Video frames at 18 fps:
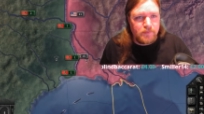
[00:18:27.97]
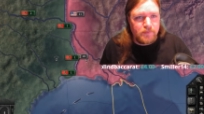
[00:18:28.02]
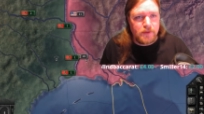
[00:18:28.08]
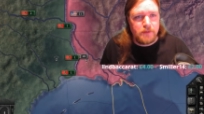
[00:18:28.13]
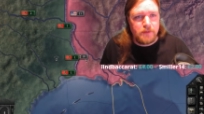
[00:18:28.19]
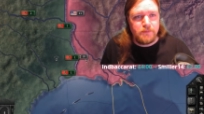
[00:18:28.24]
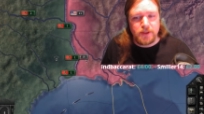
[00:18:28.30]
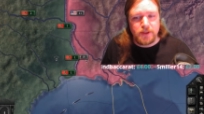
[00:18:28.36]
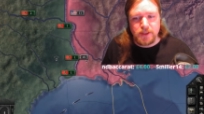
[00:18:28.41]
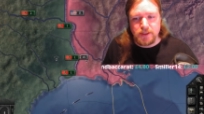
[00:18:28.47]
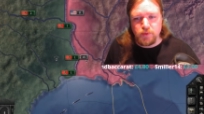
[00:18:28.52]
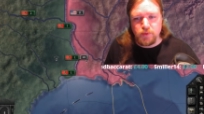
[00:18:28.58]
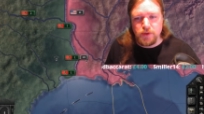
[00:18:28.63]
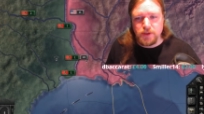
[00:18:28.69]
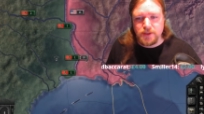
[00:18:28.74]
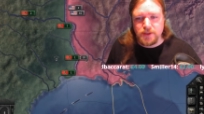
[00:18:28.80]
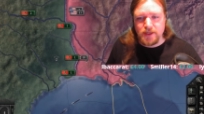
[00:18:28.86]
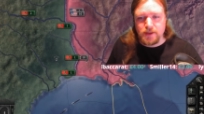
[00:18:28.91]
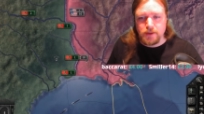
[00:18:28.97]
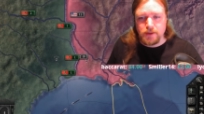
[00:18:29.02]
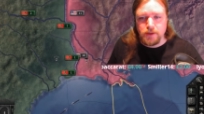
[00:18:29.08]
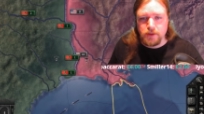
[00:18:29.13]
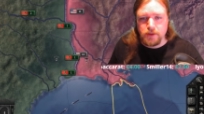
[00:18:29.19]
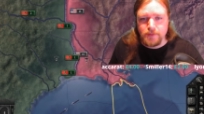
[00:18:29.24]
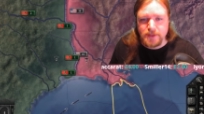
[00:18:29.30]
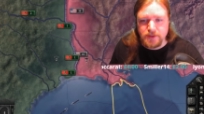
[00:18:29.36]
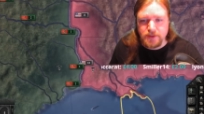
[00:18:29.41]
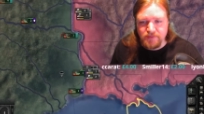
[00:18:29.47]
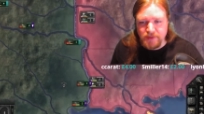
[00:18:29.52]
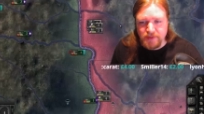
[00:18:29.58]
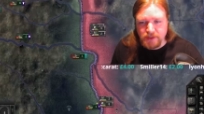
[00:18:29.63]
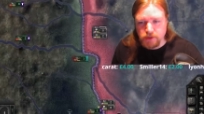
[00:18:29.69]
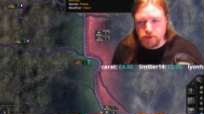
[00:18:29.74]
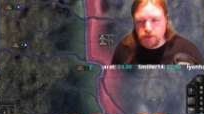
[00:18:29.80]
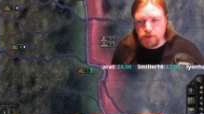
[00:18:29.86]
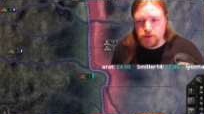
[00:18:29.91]
But that will take a little bit of
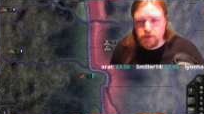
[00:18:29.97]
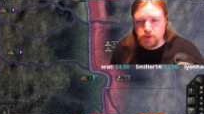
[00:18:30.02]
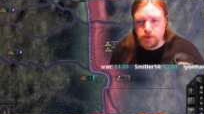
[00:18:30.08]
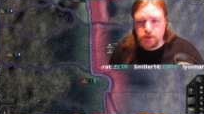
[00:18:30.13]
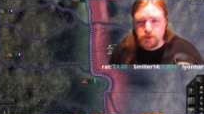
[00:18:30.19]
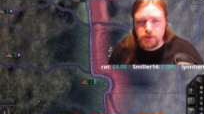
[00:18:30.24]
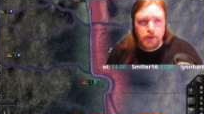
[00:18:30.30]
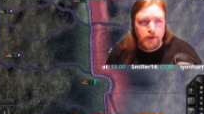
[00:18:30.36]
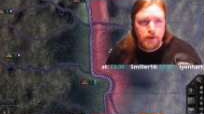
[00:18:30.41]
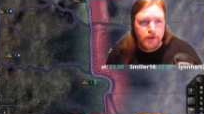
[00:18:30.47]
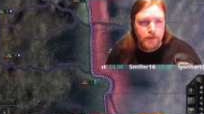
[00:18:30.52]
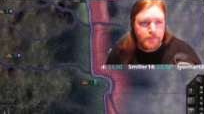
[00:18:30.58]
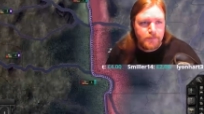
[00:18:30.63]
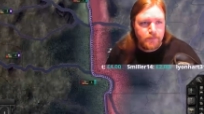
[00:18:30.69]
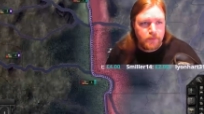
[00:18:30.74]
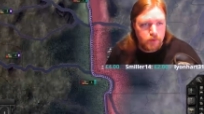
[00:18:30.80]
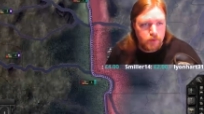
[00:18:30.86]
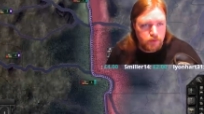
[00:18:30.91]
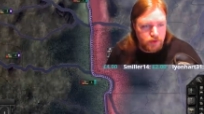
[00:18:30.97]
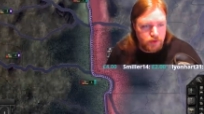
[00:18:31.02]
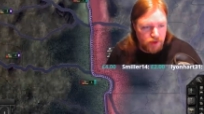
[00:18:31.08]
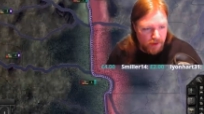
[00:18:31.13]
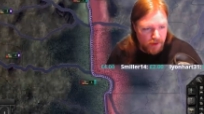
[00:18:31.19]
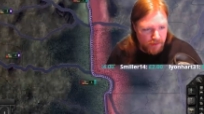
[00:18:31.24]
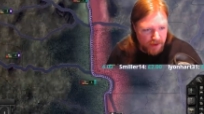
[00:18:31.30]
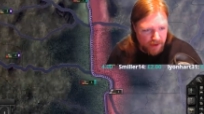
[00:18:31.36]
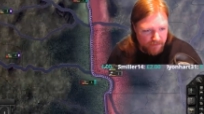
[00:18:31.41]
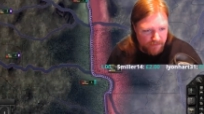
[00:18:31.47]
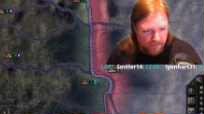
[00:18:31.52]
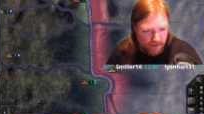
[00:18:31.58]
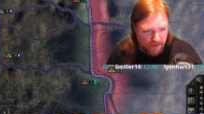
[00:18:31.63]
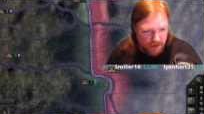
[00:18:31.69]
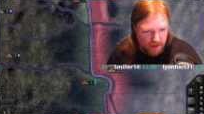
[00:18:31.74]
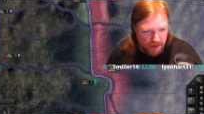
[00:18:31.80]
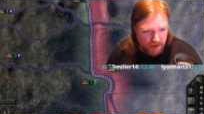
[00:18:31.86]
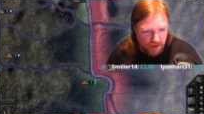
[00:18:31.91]
patience. Also, how many
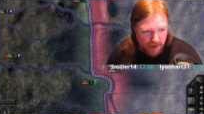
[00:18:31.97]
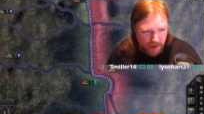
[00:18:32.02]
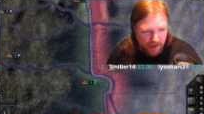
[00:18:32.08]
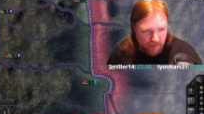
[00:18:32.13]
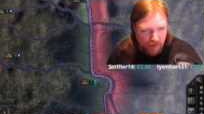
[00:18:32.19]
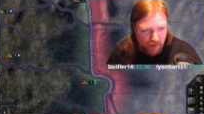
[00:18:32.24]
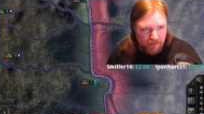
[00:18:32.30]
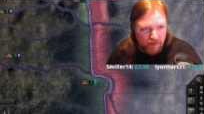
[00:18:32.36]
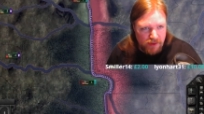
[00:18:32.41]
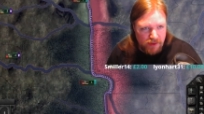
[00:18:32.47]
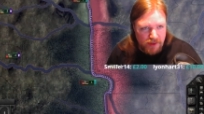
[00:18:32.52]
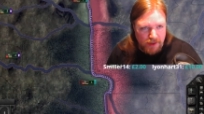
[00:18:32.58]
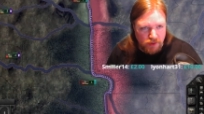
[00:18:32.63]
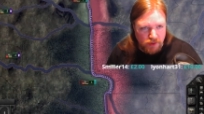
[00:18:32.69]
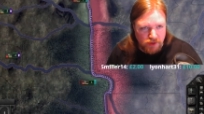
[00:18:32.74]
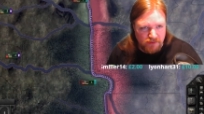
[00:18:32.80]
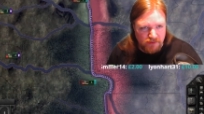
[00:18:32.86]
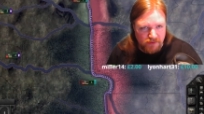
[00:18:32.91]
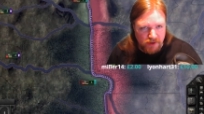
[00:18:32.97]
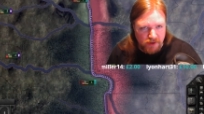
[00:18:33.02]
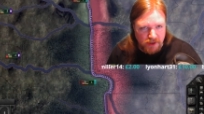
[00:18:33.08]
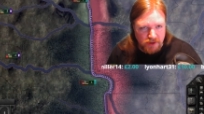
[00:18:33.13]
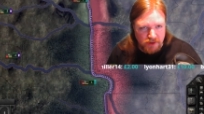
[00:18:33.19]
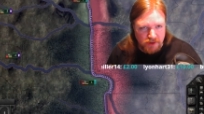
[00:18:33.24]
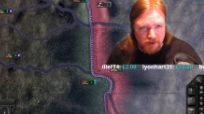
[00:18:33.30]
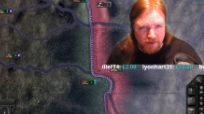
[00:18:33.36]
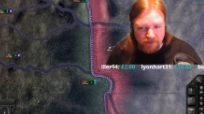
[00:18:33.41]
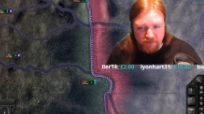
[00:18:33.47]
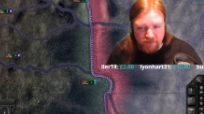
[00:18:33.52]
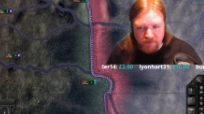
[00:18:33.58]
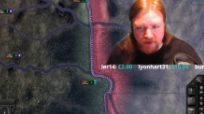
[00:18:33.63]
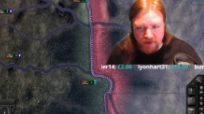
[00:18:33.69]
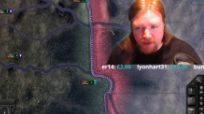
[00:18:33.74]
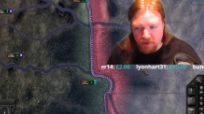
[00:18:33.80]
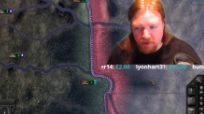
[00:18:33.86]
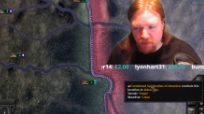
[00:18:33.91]
fighters do we have? We have a thousand fighters, and I have a
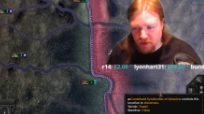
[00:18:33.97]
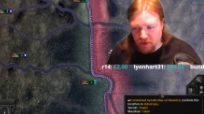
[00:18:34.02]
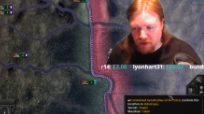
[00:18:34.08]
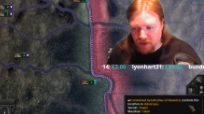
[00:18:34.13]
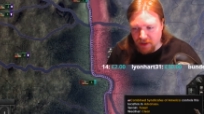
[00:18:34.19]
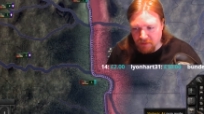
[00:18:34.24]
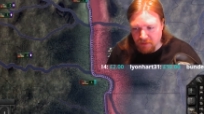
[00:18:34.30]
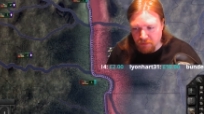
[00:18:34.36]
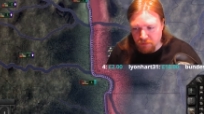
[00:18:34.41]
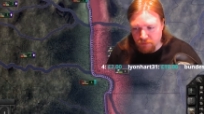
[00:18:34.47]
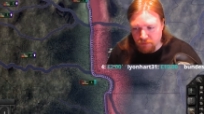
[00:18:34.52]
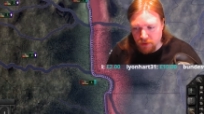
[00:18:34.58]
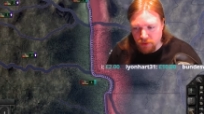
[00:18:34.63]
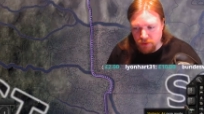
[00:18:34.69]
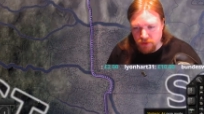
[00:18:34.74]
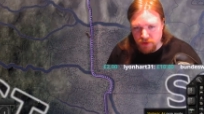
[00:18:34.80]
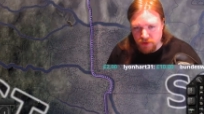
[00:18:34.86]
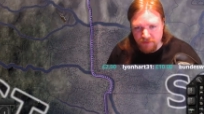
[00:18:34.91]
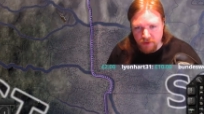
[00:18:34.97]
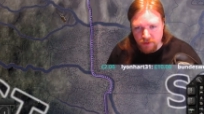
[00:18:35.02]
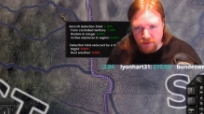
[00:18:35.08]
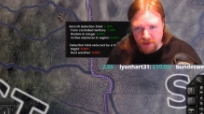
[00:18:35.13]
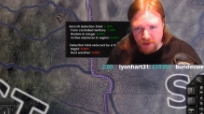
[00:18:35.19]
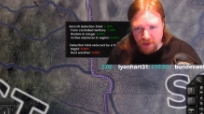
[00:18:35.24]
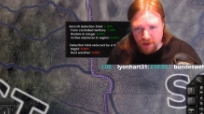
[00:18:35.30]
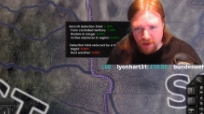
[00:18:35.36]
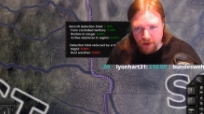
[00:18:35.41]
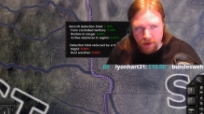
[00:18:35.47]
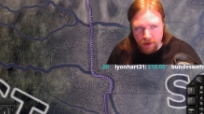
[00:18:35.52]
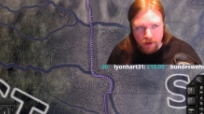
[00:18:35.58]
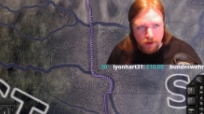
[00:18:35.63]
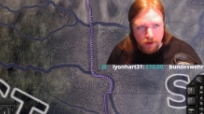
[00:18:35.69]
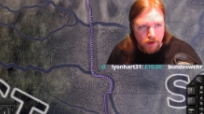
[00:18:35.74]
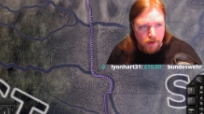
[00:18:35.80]
feeling we're going to need most of those in the air.